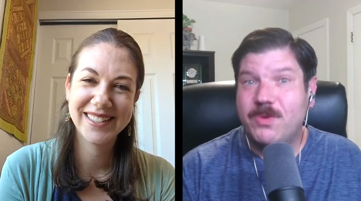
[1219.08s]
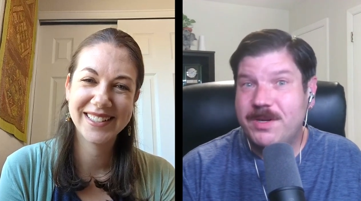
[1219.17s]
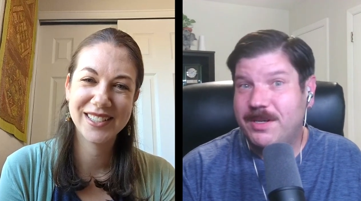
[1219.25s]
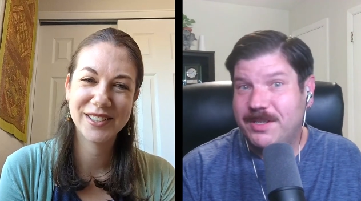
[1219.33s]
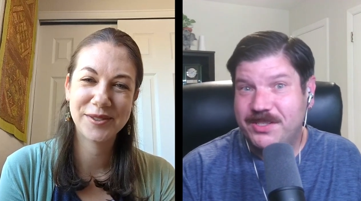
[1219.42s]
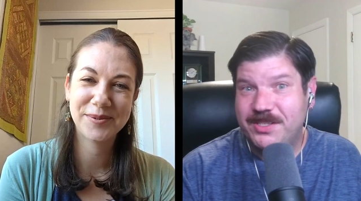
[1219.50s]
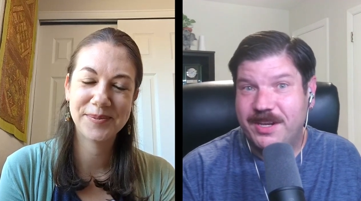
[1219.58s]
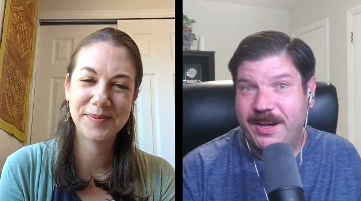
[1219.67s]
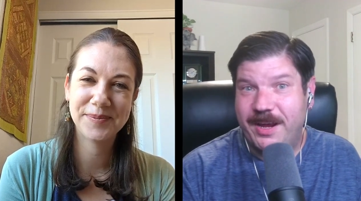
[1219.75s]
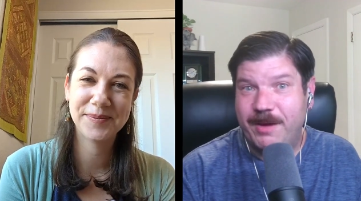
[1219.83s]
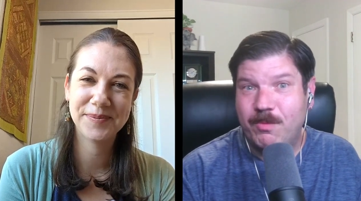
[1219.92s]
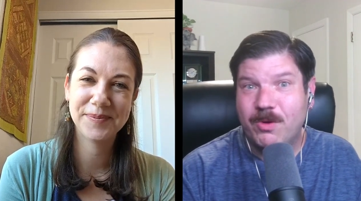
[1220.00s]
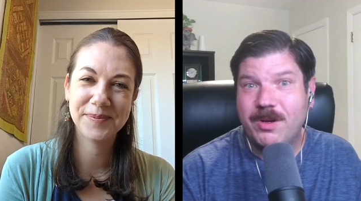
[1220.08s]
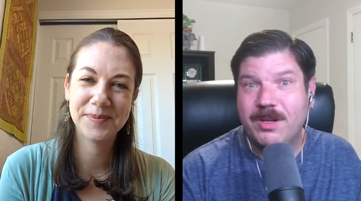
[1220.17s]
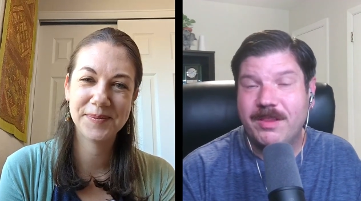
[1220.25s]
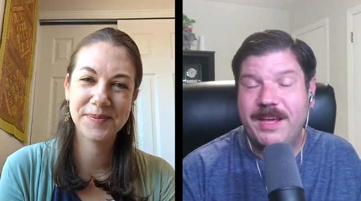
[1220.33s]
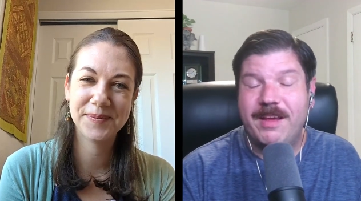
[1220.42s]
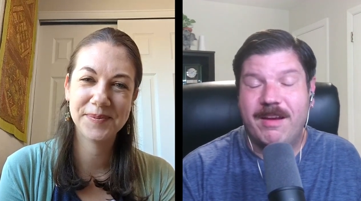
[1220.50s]
Speaker 1: joining us today. We're
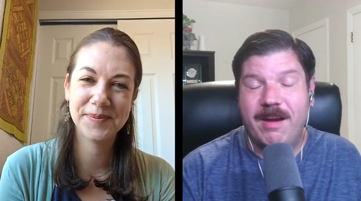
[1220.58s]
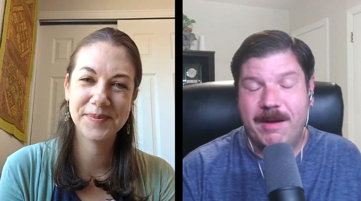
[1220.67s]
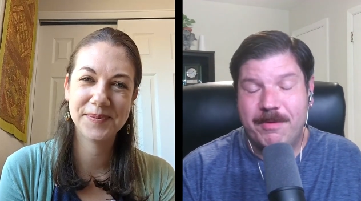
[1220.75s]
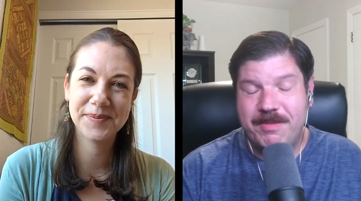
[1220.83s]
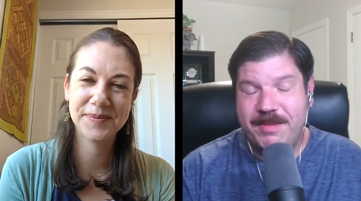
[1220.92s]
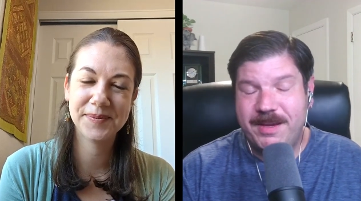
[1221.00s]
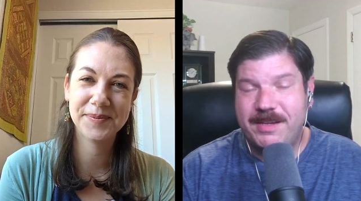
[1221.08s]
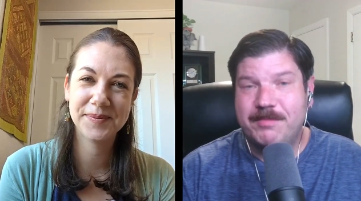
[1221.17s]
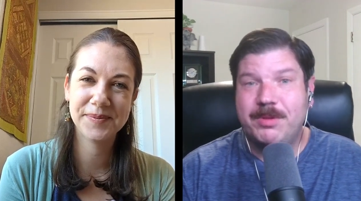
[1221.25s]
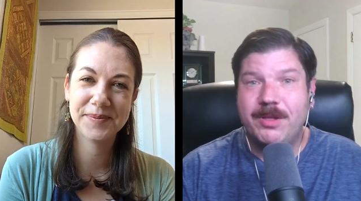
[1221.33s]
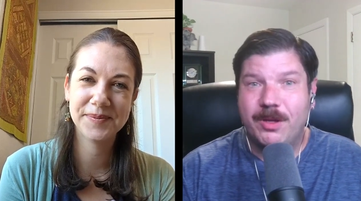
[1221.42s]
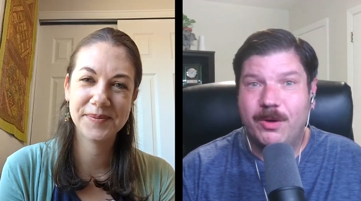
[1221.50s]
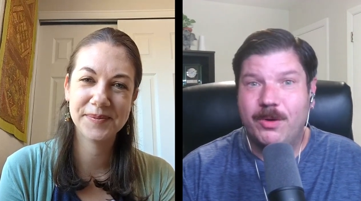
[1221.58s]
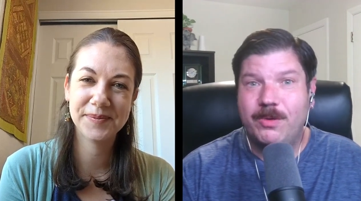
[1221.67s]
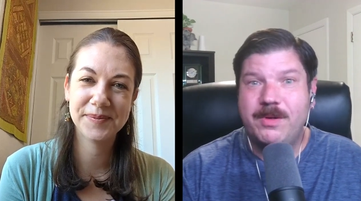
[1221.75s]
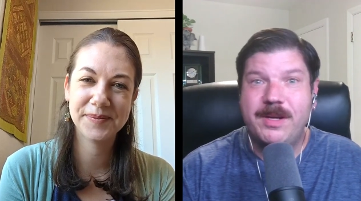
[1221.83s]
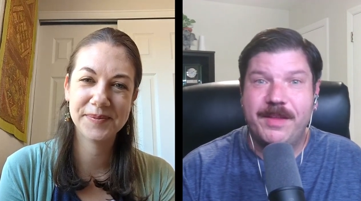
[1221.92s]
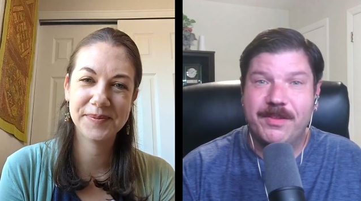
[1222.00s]
going to link everything
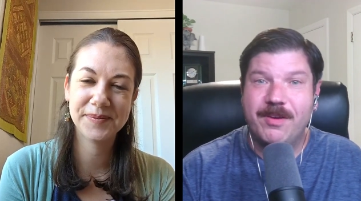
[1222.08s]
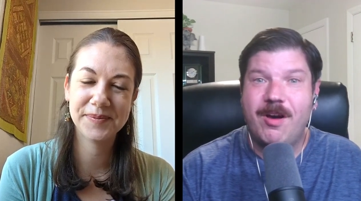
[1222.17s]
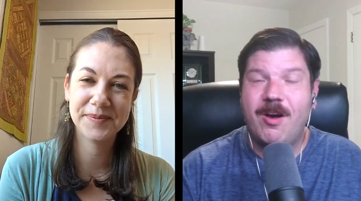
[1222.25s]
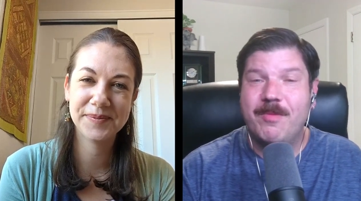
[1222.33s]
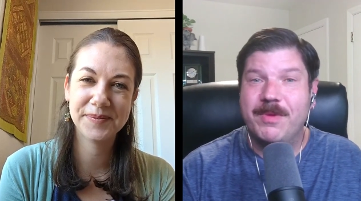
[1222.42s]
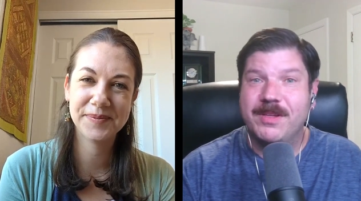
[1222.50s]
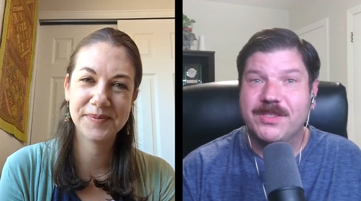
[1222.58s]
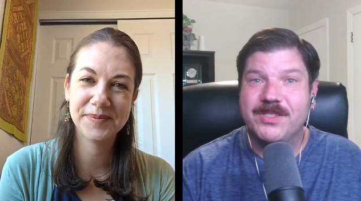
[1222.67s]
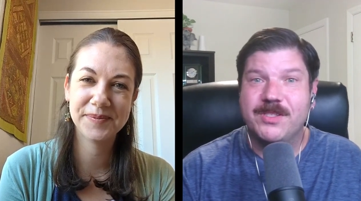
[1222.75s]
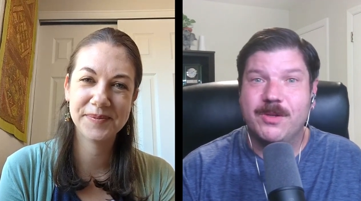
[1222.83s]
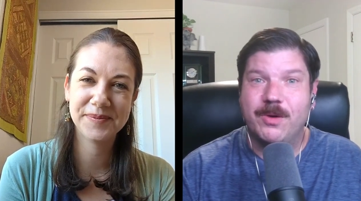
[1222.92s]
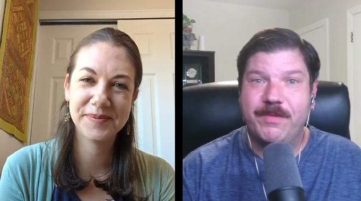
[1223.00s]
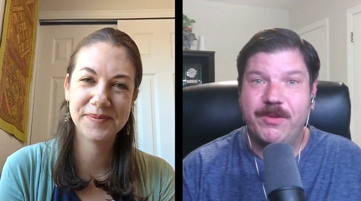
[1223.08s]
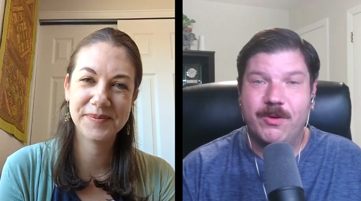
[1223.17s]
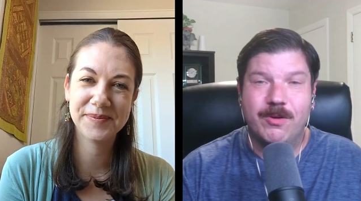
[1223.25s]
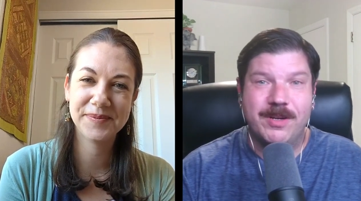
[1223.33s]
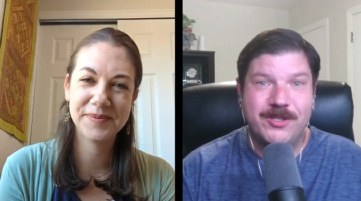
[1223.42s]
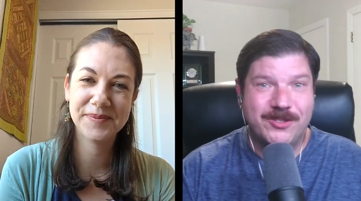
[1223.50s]
below in the comments. So if
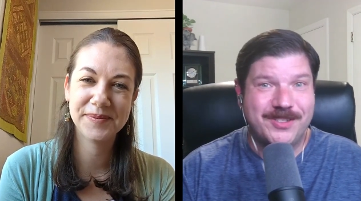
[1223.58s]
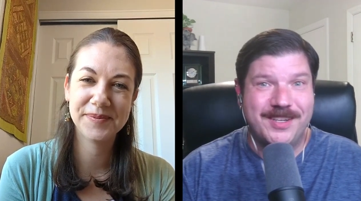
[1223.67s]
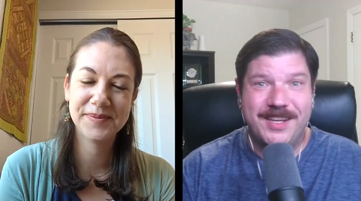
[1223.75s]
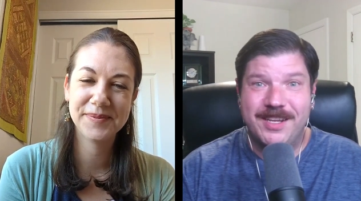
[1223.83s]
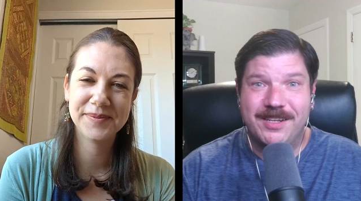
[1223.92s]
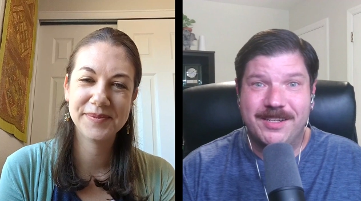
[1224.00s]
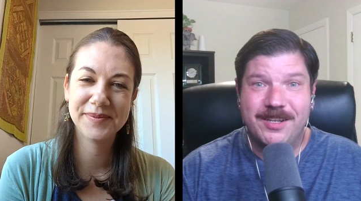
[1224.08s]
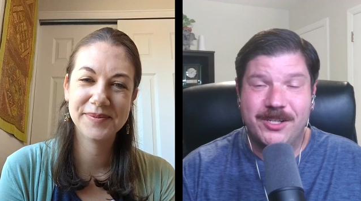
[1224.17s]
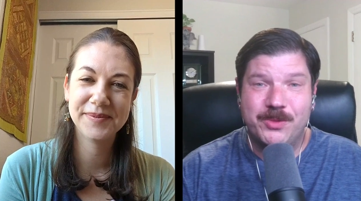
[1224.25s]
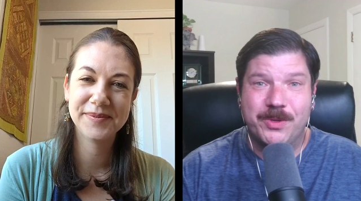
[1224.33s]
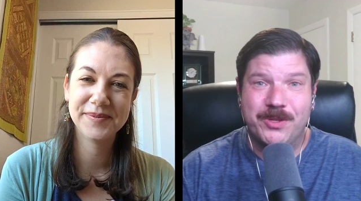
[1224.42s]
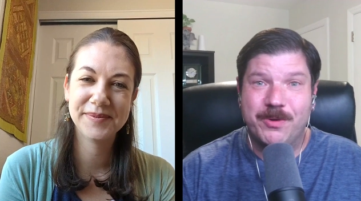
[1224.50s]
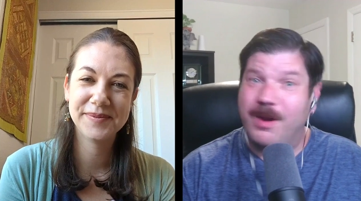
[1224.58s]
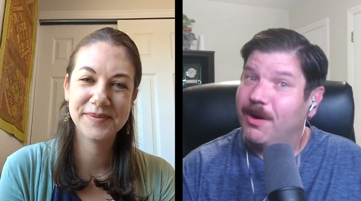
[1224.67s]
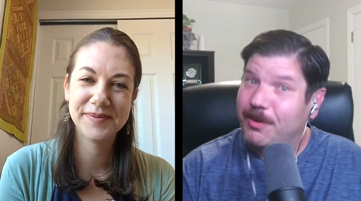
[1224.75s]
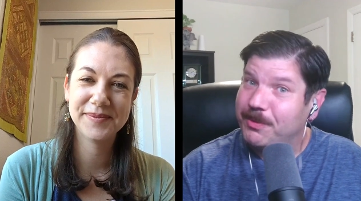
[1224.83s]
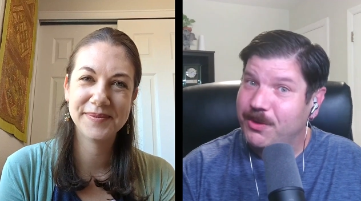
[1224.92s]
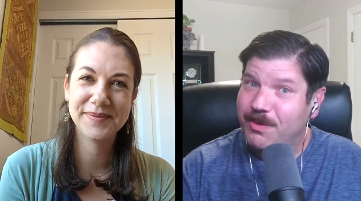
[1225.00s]
you're interested in getting in touch with her, and
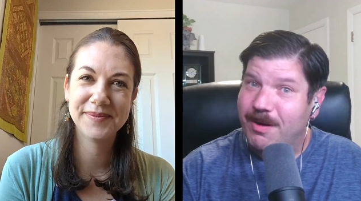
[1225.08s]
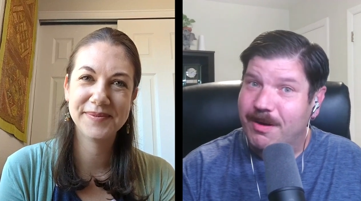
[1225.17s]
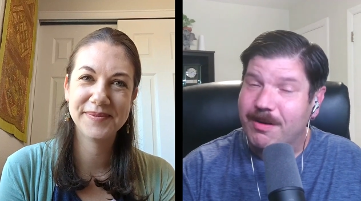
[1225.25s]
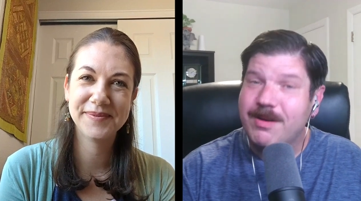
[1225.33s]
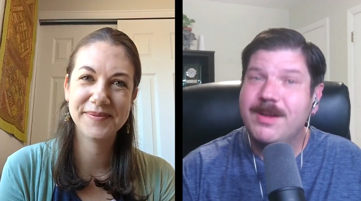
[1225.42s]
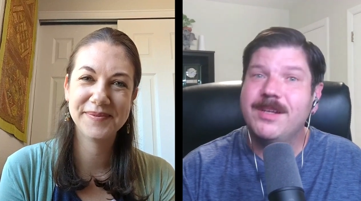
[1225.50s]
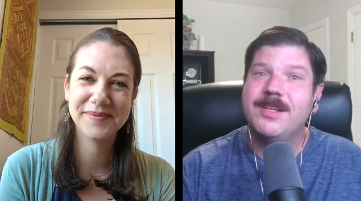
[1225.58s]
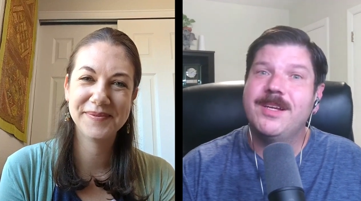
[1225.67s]
I hope you are,